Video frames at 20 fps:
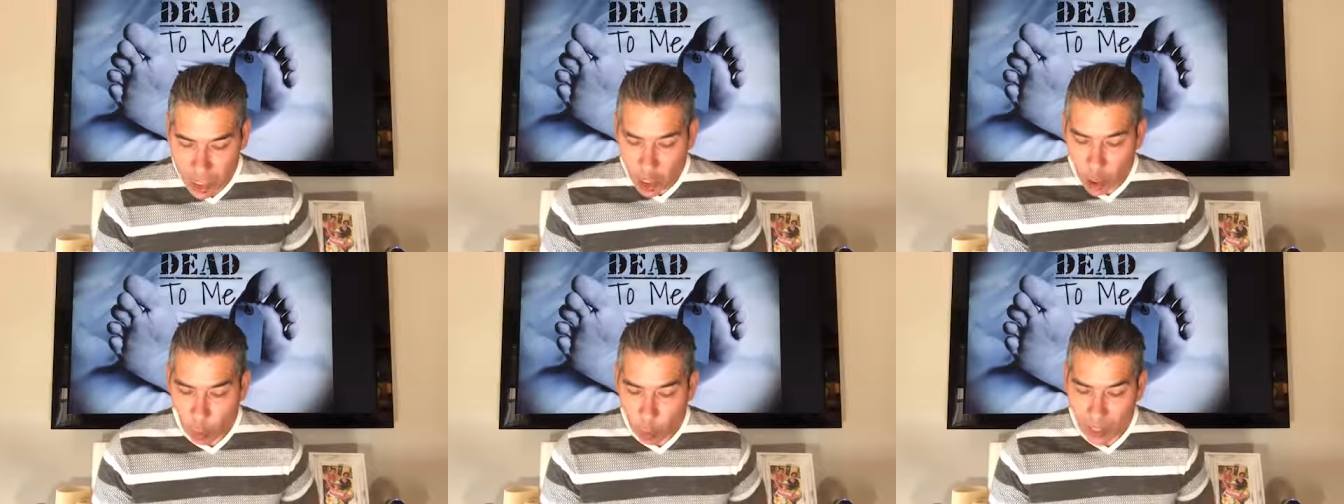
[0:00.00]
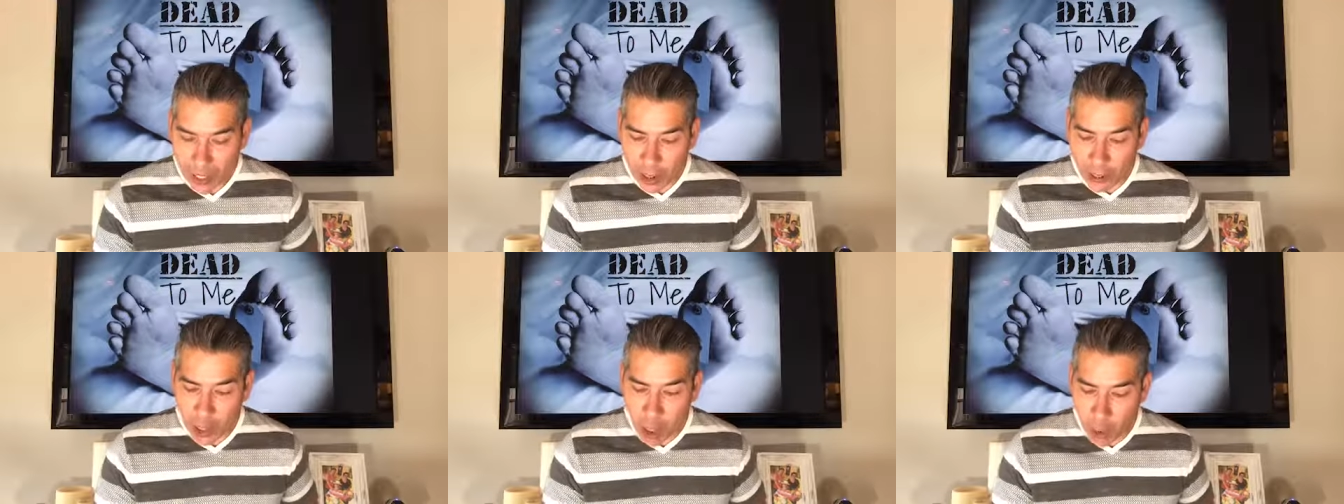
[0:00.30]
We
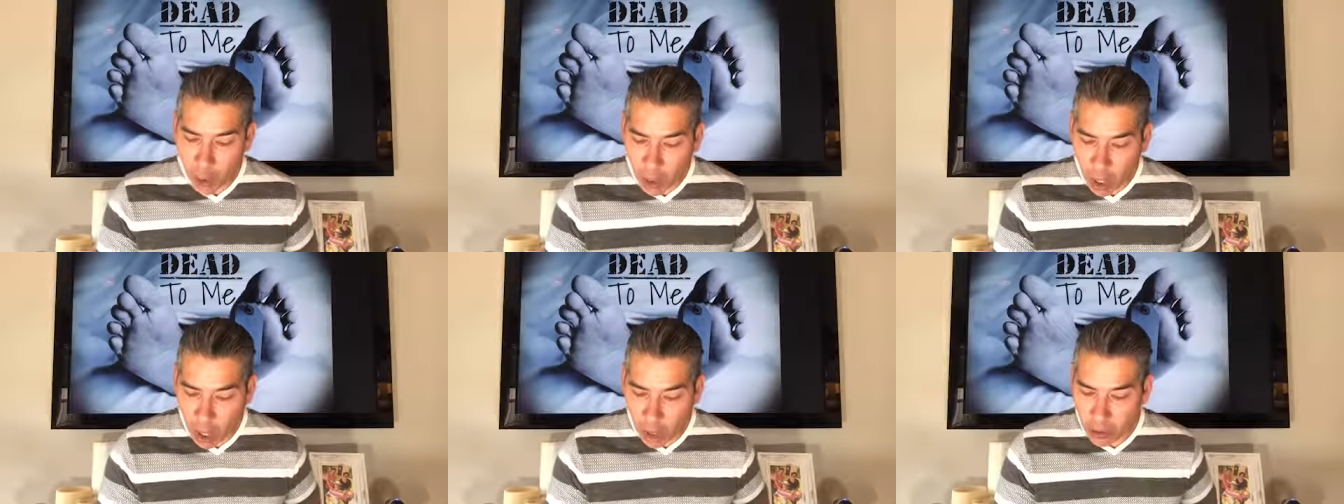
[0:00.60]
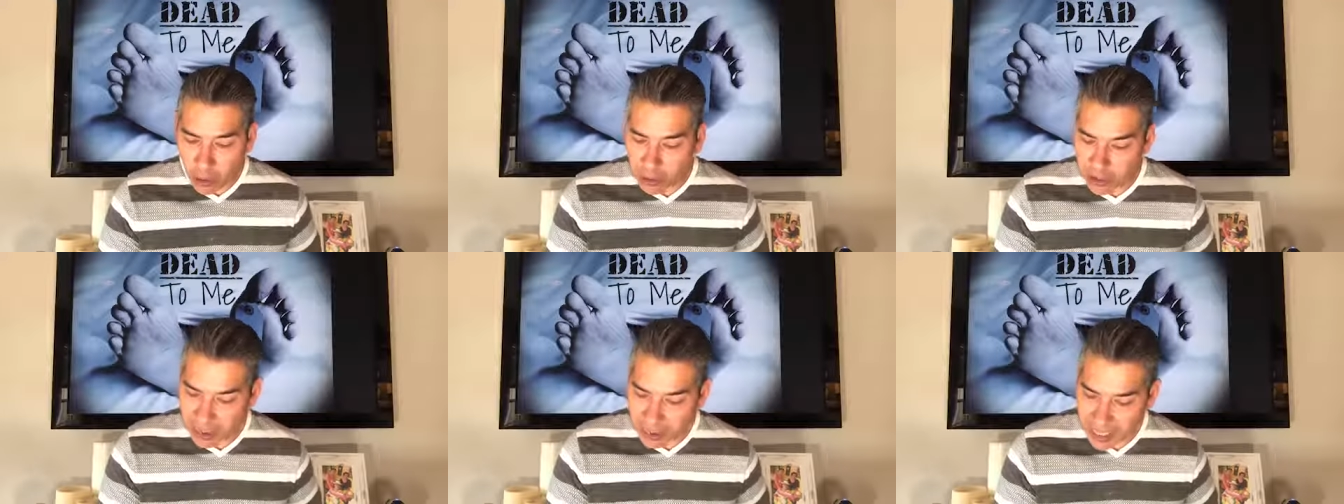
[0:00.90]
are no
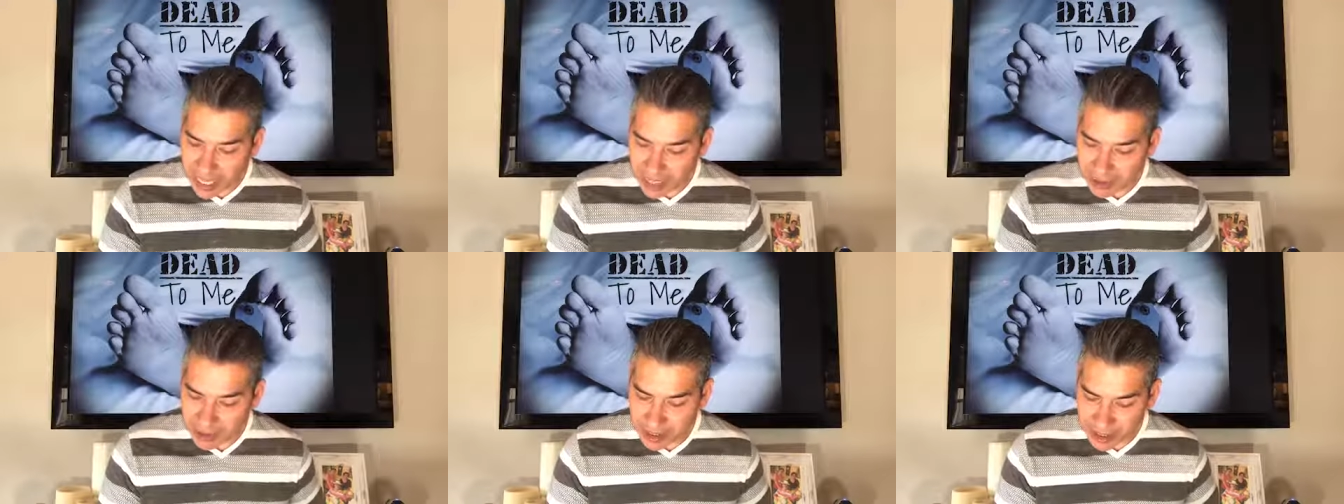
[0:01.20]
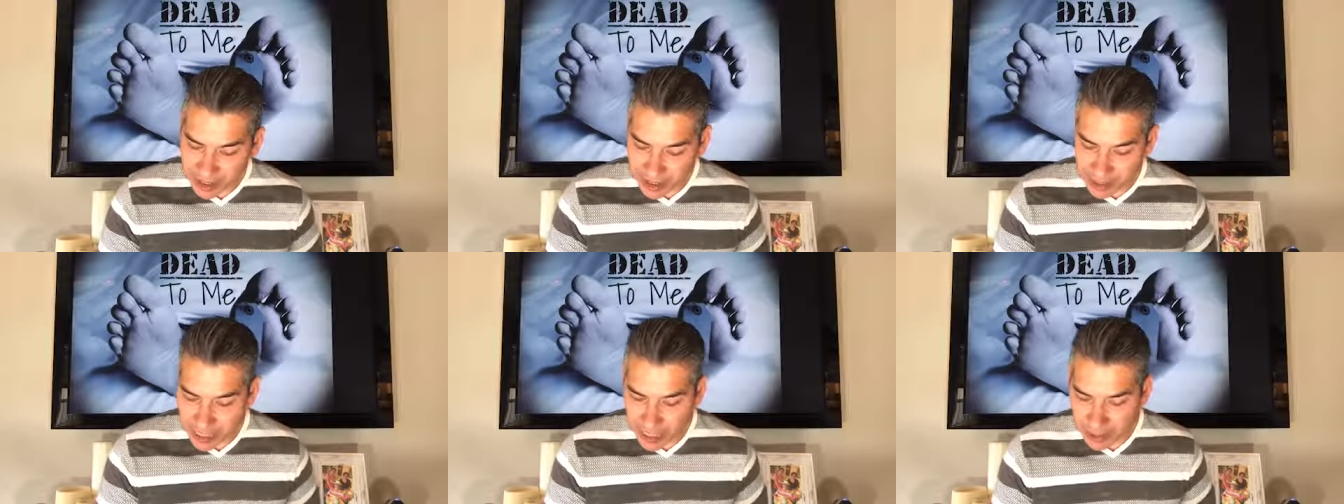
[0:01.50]
longer slaves to
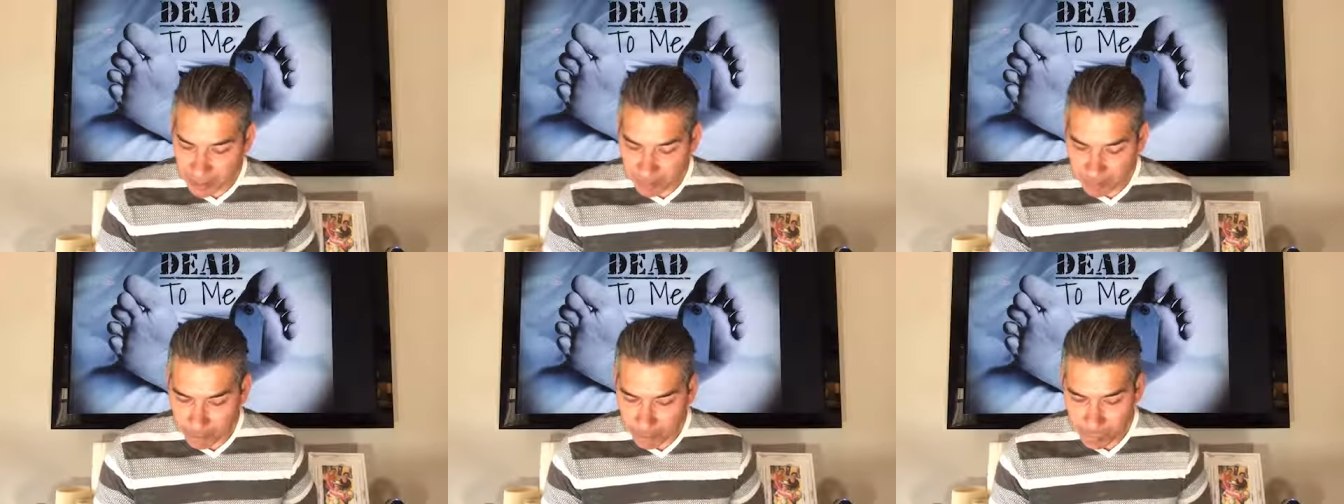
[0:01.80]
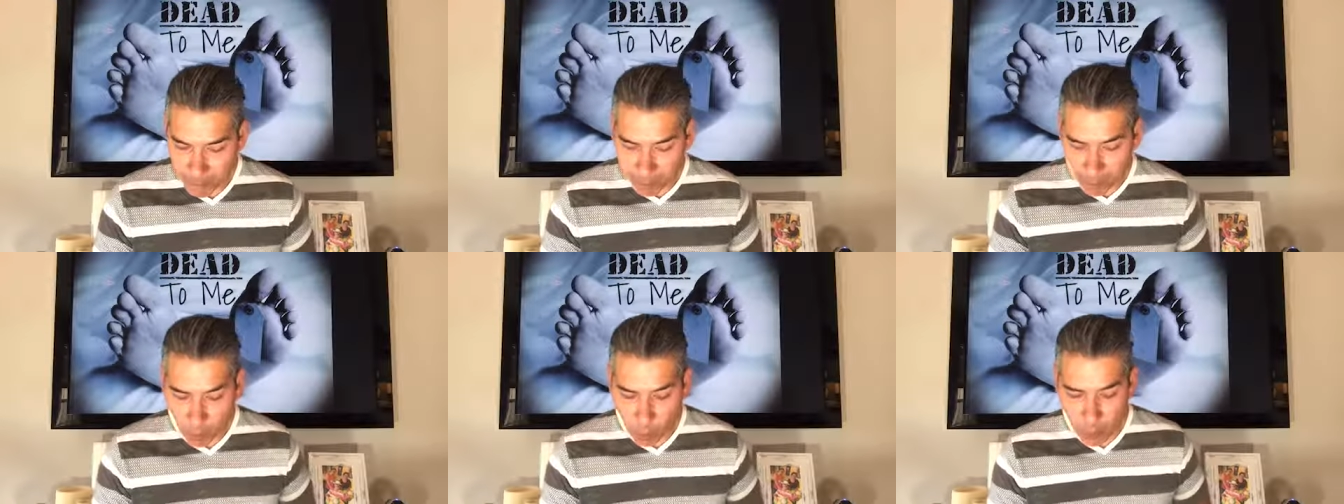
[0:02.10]
sin,
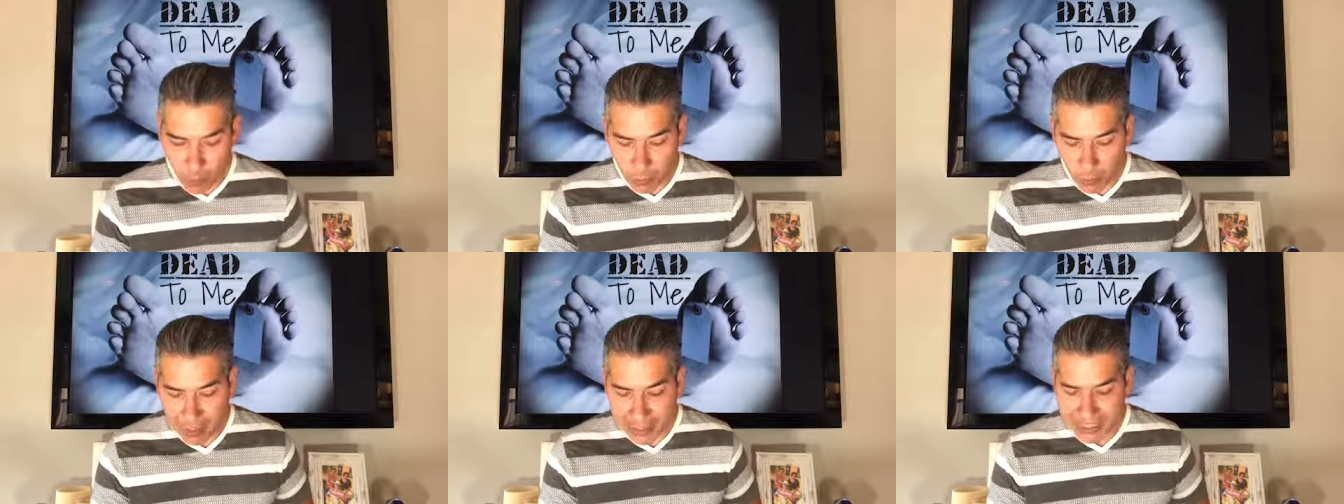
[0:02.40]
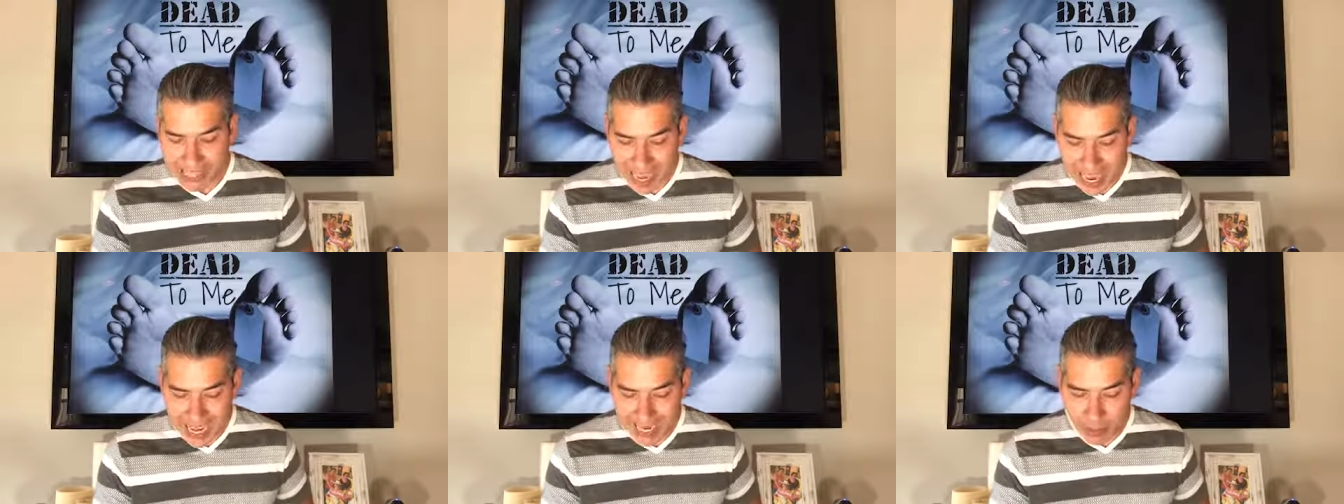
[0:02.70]
for when we
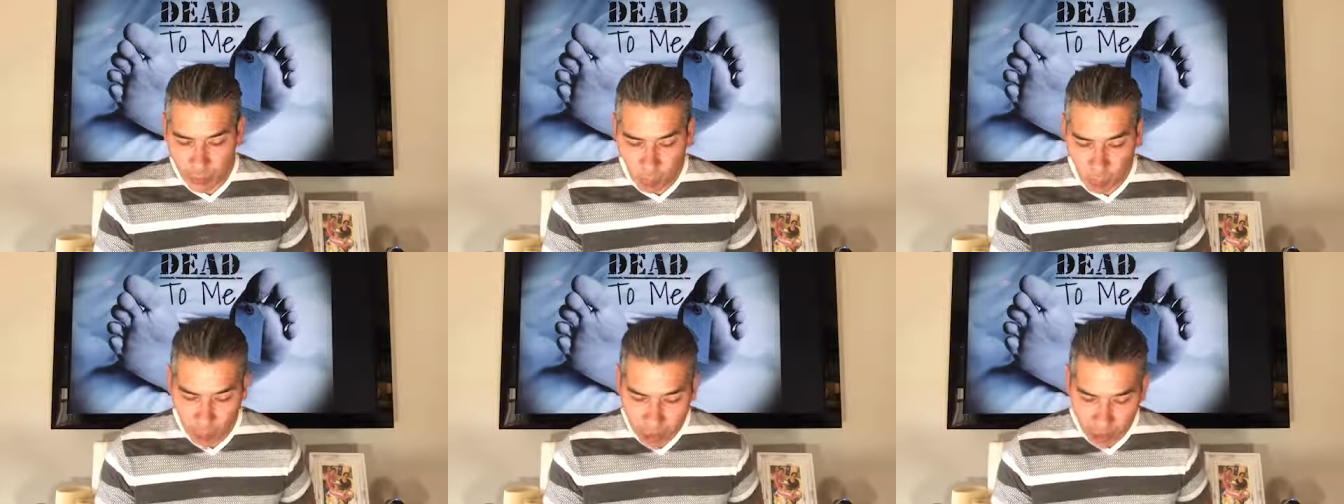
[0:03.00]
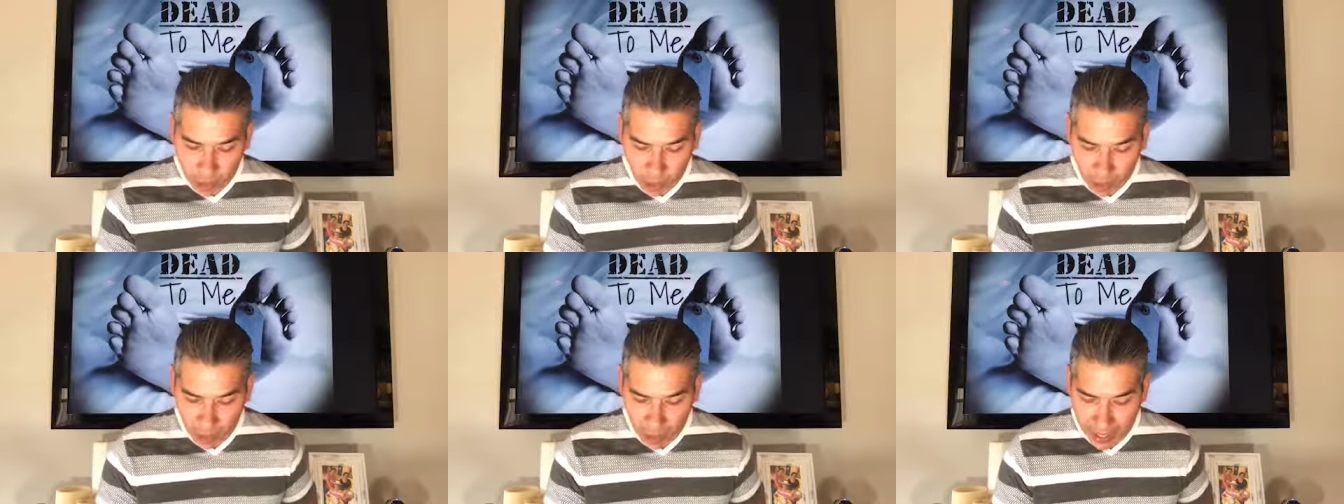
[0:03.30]
died
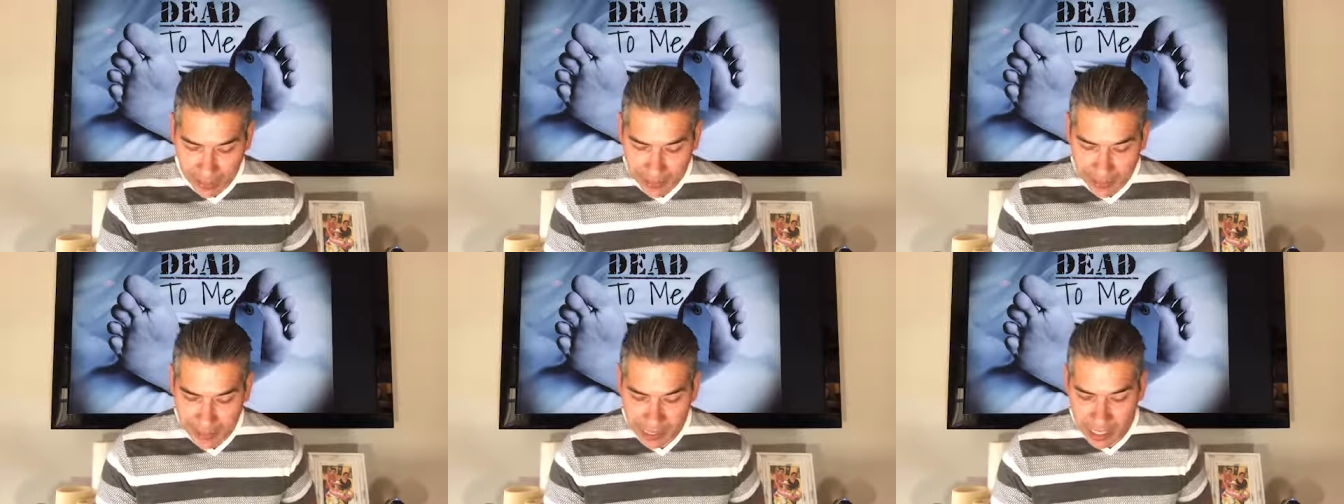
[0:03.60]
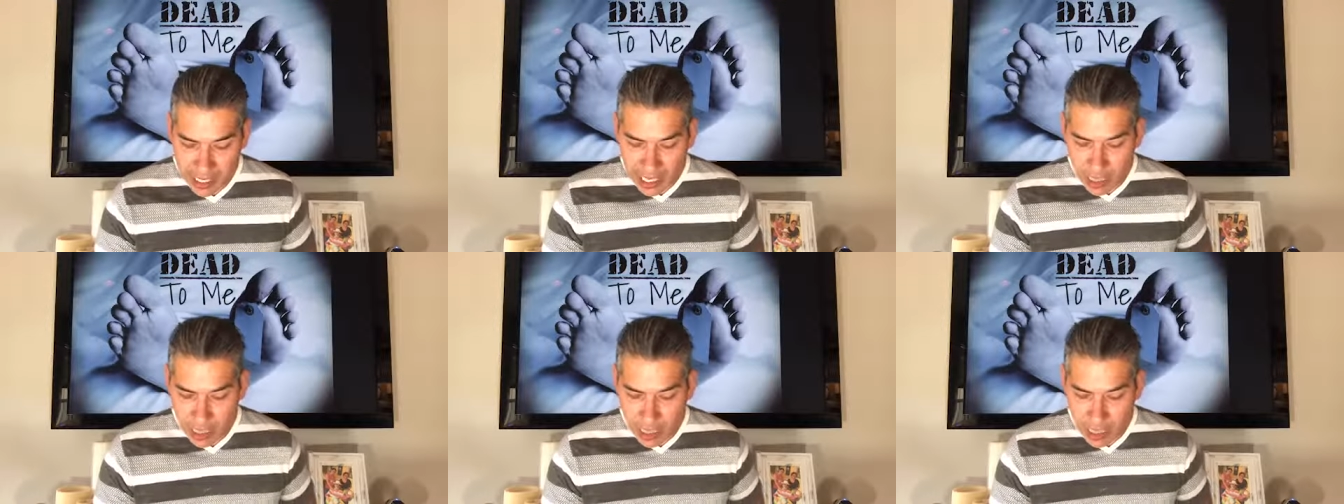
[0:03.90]
with Christ,